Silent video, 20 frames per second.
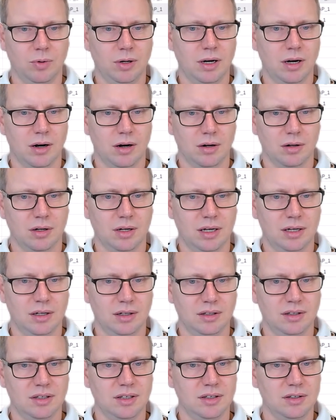are
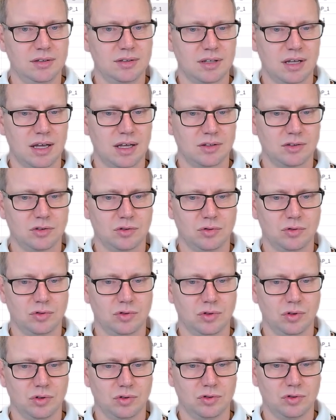getting these
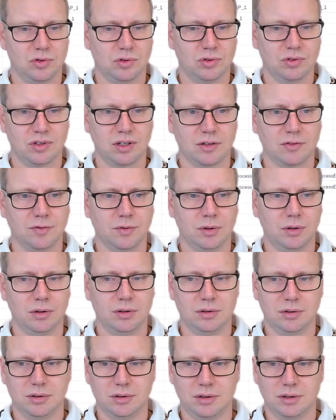as successful.
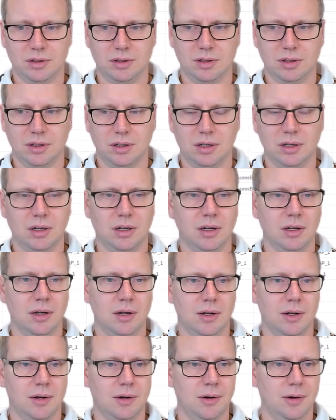
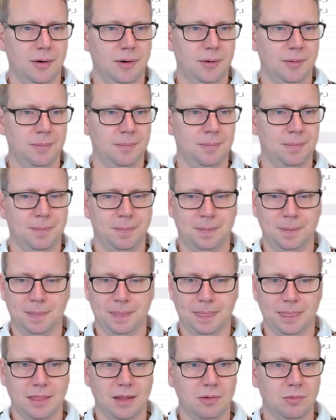
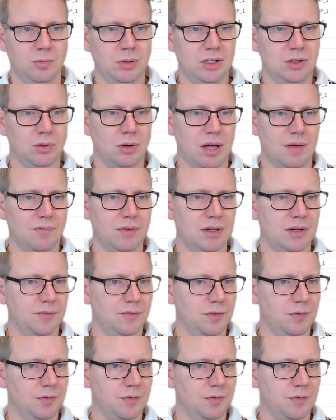We do have a different